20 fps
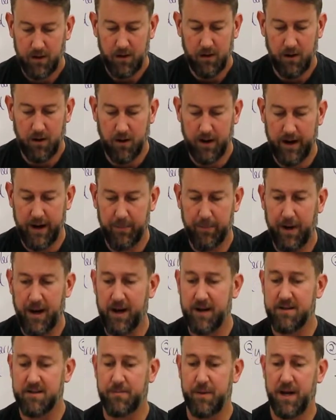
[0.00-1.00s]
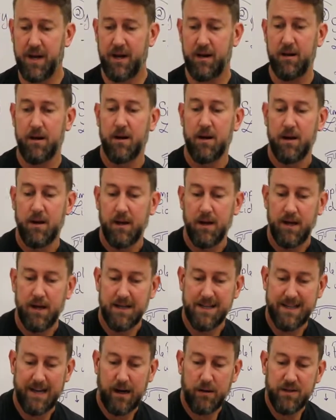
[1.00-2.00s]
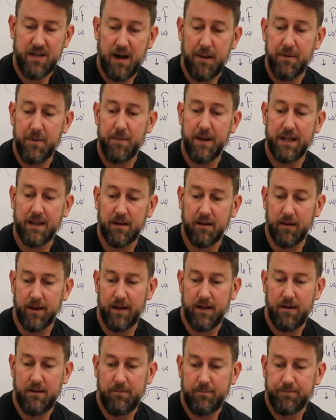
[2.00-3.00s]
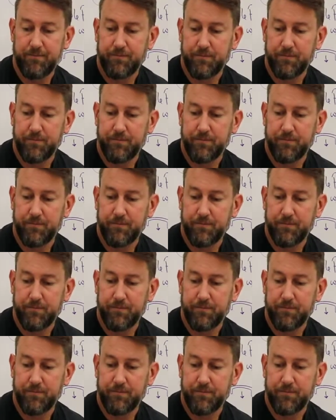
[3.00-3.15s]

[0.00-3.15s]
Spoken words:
All right, pot is made. It's now time to make the lid.